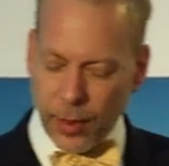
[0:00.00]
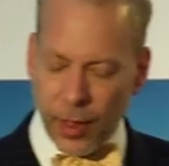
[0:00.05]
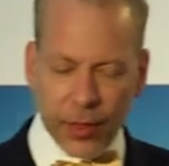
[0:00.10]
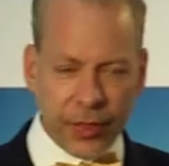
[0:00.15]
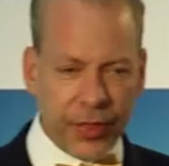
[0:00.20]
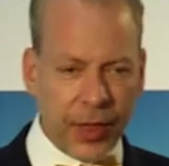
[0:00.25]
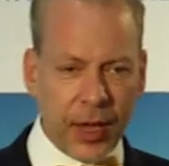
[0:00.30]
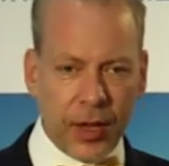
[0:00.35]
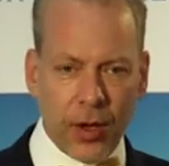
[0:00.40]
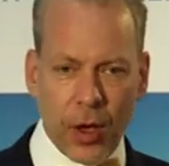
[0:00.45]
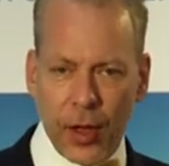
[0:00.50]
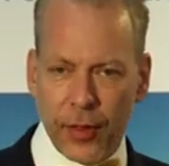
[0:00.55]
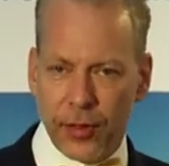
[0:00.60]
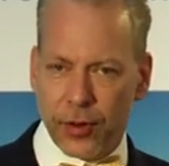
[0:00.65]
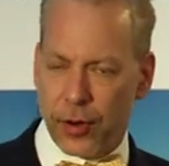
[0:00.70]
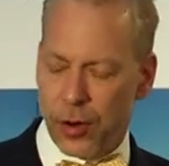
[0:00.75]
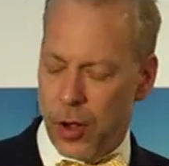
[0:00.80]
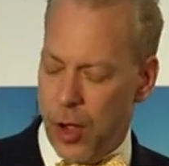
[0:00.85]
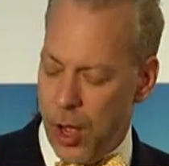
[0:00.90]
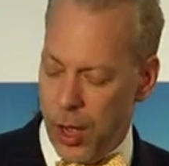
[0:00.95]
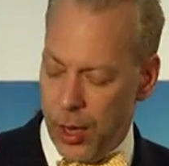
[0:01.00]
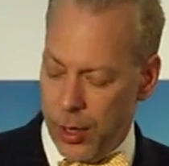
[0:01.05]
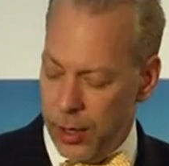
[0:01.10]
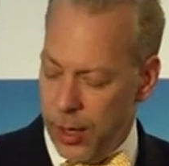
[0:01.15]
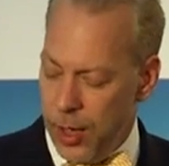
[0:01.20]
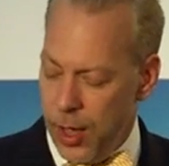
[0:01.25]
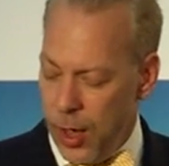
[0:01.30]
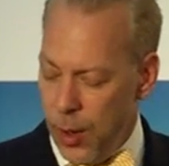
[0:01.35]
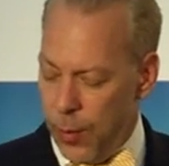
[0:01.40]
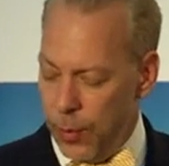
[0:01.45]
Thank God they're gone.
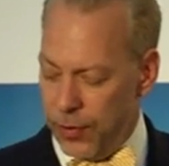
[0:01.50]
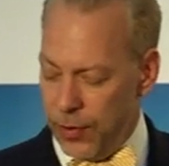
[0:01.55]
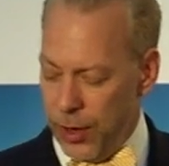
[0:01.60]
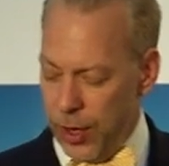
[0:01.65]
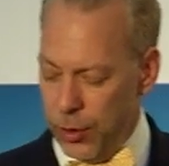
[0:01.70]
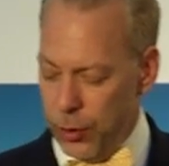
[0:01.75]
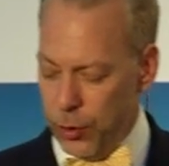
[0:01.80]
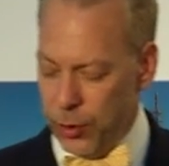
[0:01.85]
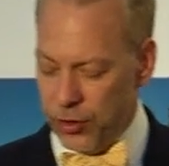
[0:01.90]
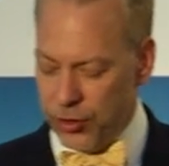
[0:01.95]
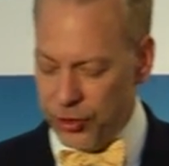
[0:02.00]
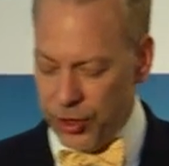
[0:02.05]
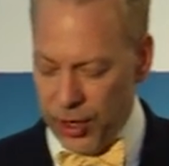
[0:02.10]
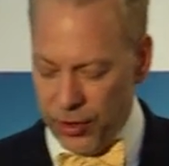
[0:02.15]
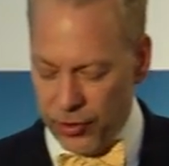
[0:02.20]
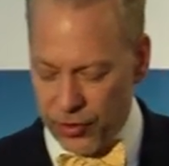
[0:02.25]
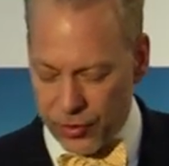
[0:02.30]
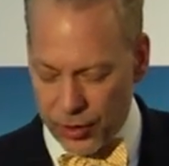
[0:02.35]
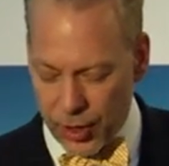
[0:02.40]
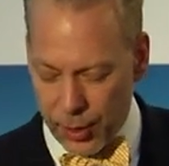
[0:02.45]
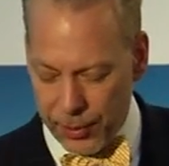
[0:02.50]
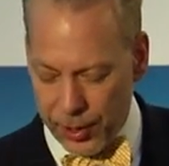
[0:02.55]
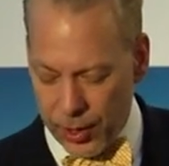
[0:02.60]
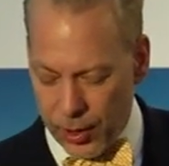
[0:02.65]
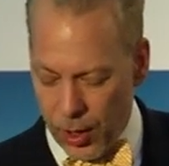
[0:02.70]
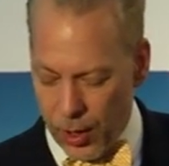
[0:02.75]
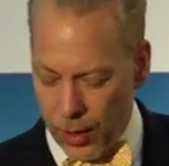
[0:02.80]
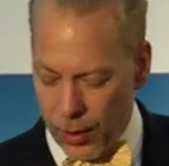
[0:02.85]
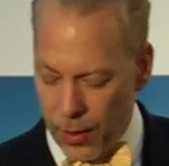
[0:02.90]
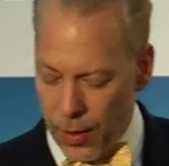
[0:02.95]
We've got new exchanges coming
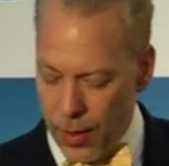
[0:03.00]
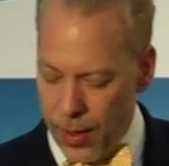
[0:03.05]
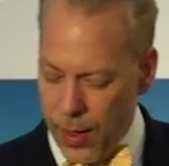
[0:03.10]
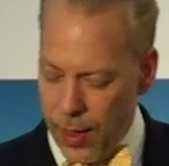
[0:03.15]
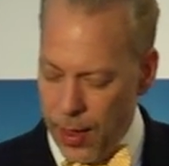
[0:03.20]
along.